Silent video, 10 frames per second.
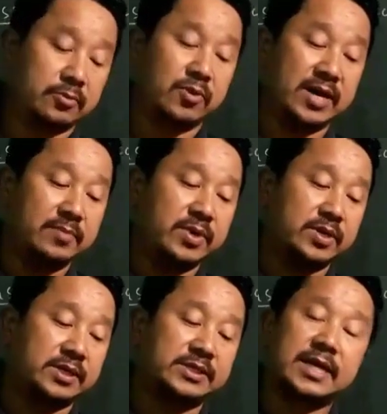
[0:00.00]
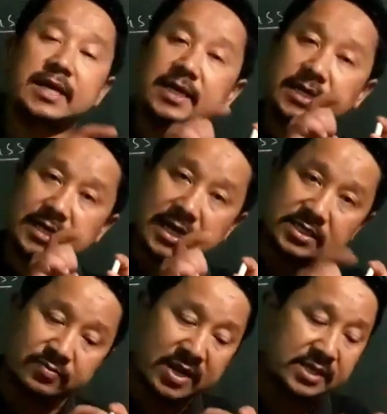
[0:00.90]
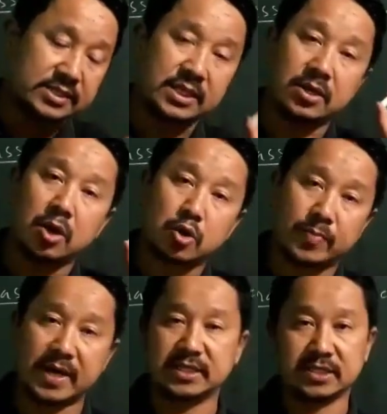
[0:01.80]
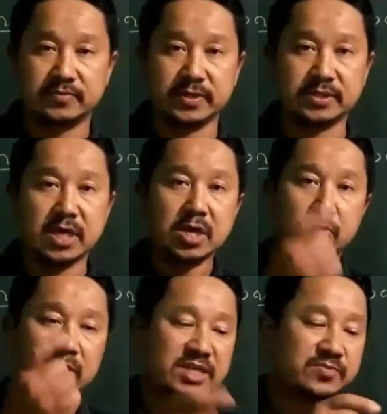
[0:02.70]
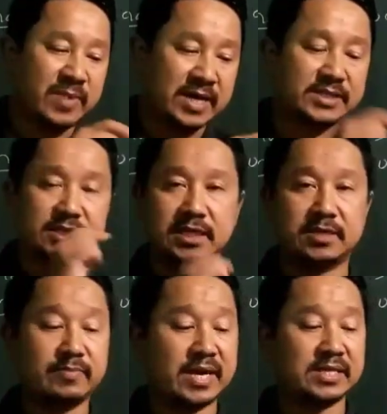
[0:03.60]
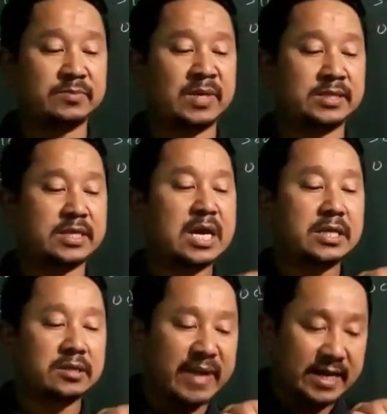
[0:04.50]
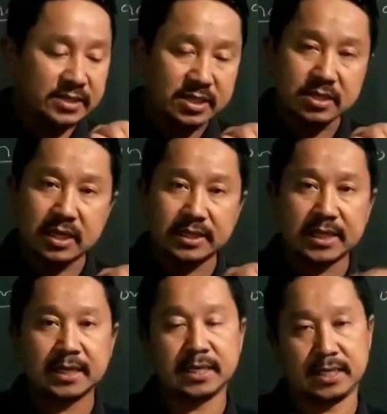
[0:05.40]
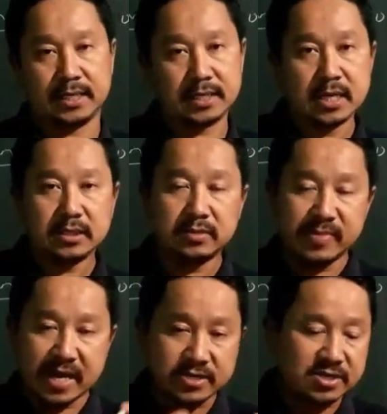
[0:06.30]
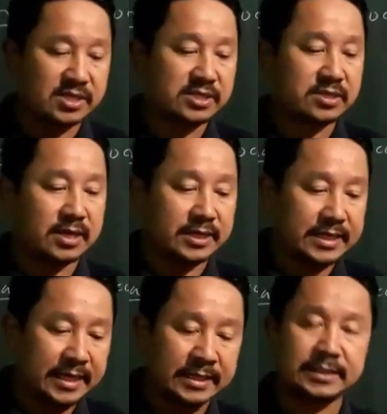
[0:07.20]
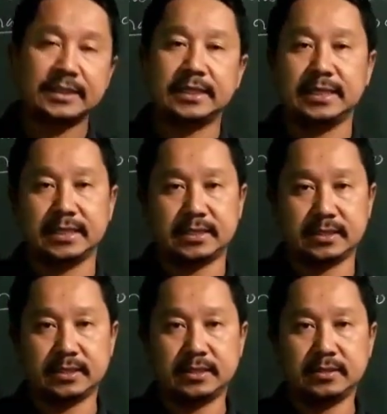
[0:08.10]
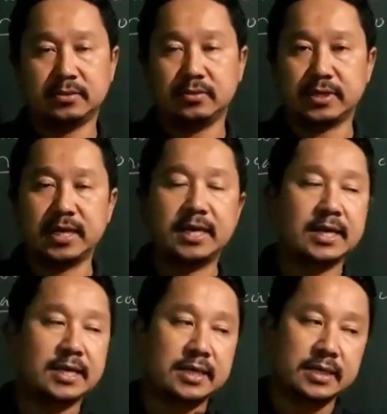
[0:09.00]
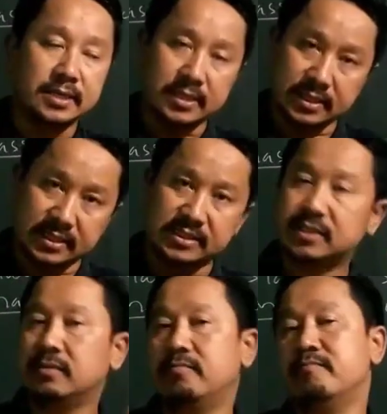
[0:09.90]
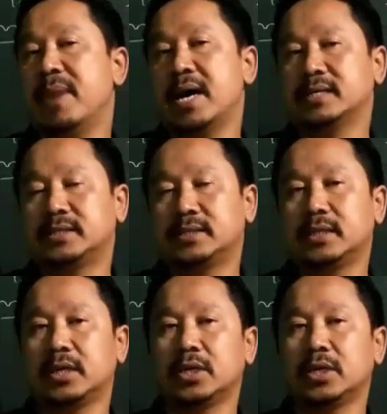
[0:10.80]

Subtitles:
Why? Because it has mass and occupies space. What is mass in it? Mass means the matter contained in it. The materials contained in it, okay, is mass.